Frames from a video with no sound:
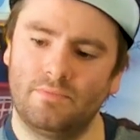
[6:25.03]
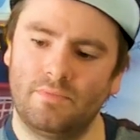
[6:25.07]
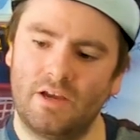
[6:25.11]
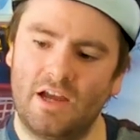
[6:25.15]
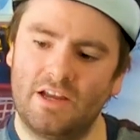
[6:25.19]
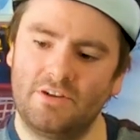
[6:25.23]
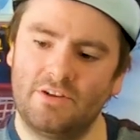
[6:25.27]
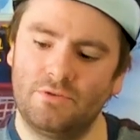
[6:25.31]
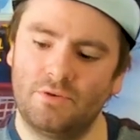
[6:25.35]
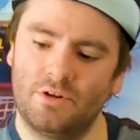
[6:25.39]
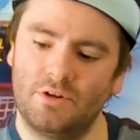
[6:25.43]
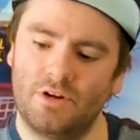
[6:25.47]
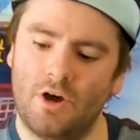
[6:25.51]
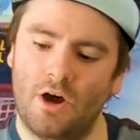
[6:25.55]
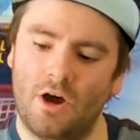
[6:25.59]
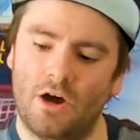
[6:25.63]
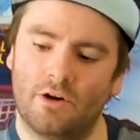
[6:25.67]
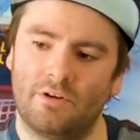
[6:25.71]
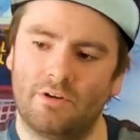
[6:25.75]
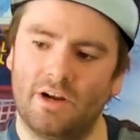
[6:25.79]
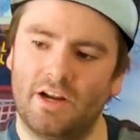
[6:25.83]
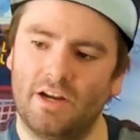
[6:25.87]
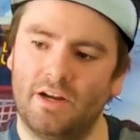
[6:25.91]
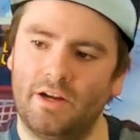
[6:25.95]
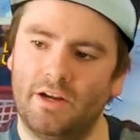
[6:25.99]
I do a knot
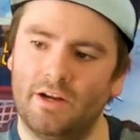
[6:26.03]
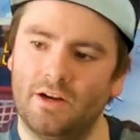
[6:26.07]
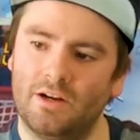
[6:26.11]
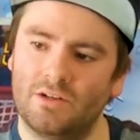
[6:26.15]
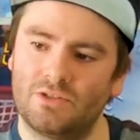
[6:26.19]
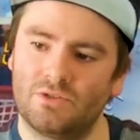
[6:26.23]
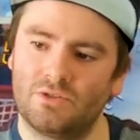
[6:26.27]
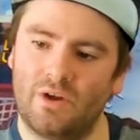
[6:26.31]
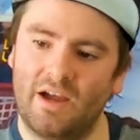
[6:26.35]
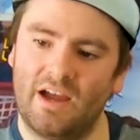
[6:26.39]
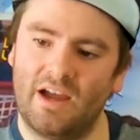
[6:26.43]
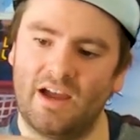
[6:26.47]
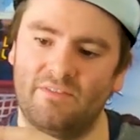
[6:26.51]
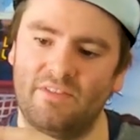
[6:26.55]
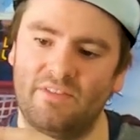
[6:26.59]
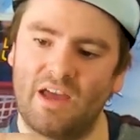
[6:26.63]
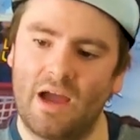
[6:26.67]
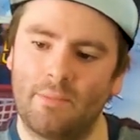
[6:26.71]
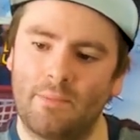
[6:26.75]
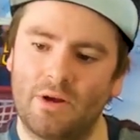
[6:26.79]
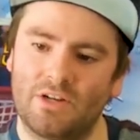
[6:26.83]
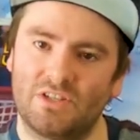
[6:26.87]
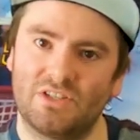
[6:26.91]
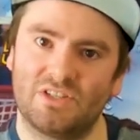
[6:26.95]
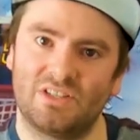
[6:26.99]
right here, so I have
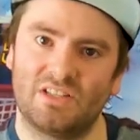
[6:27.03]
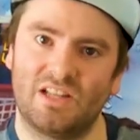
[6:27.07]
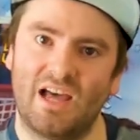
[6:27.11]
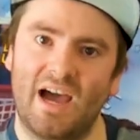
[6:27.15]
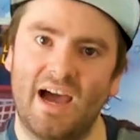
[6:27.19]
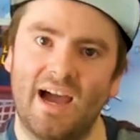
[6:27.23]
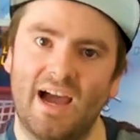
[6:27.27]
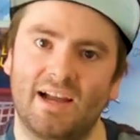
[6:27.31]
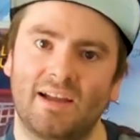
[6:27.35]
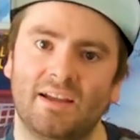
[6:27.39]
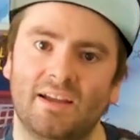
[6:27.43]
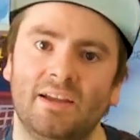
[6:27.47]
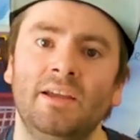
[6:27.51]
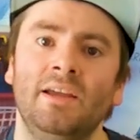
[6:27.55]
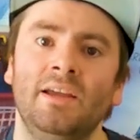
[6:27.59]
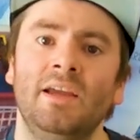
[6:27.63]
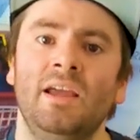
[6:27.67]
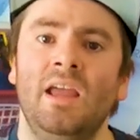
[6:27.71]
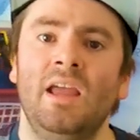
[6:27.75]
that much slack.